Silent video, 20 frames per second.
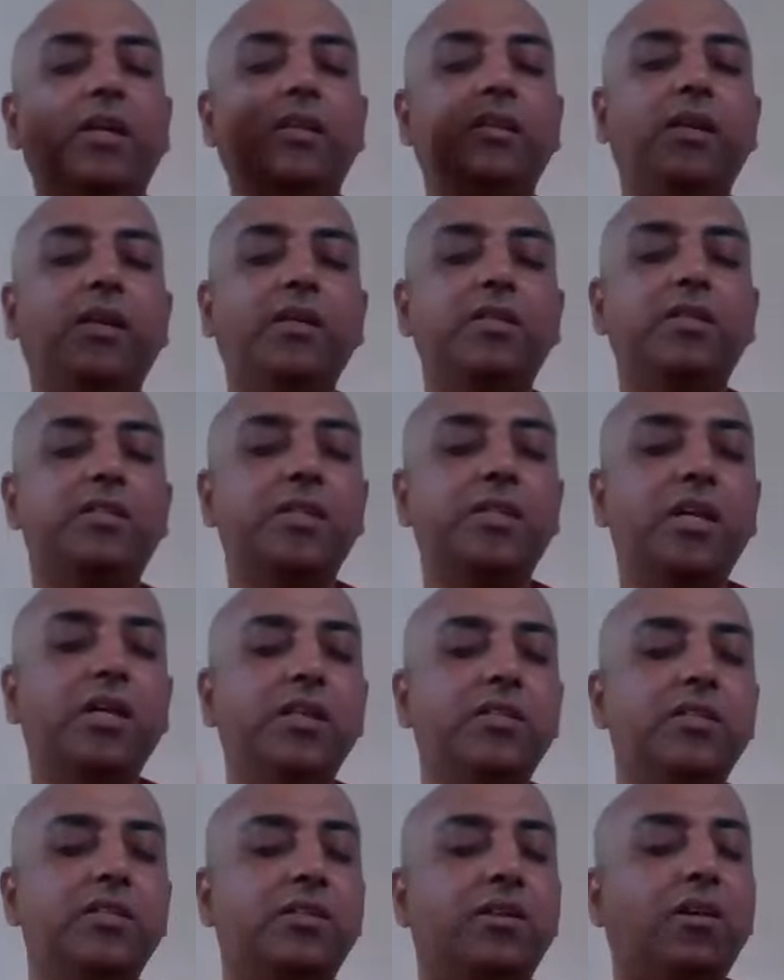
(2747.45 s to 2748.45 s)
that state
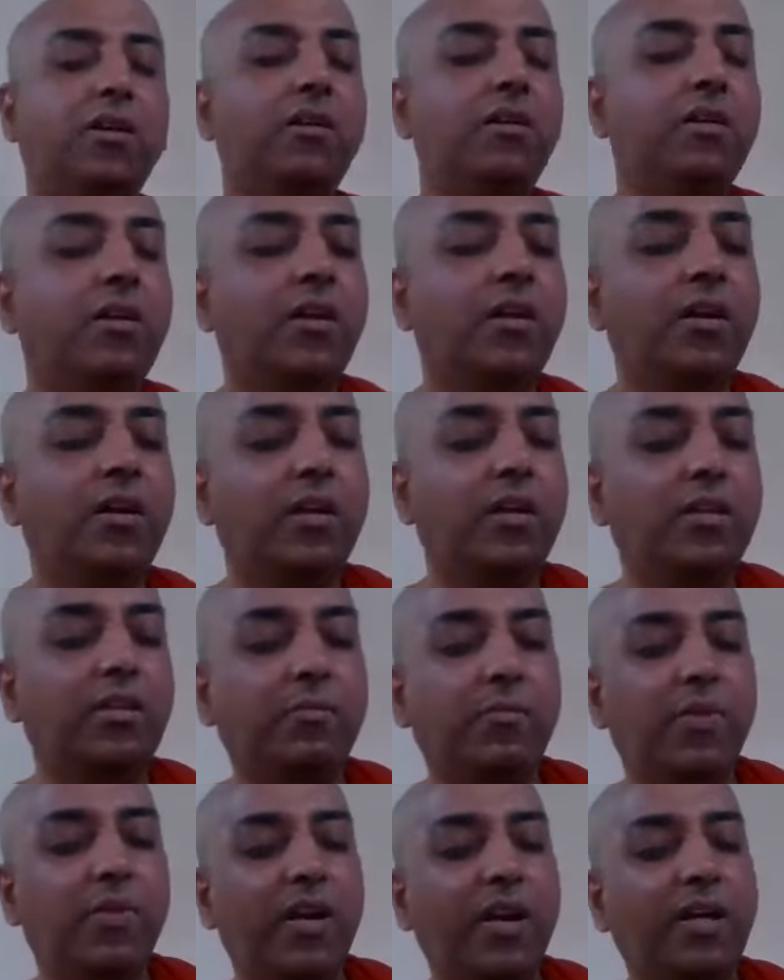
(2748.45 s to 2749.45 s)
is called
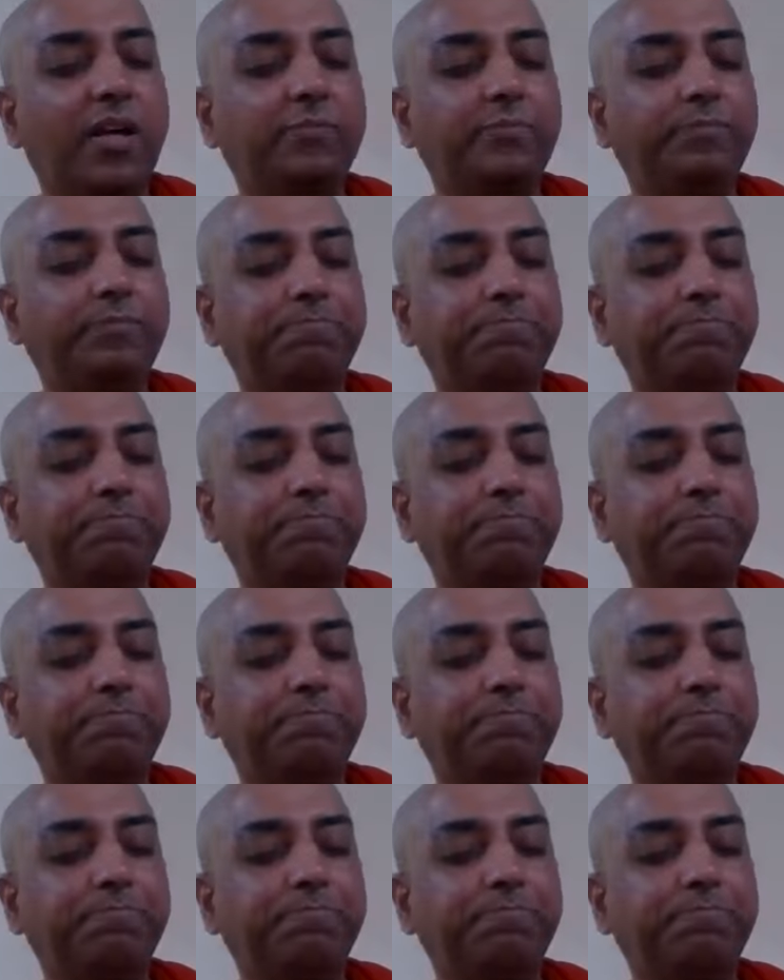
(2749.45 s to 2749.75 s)
Nibbana.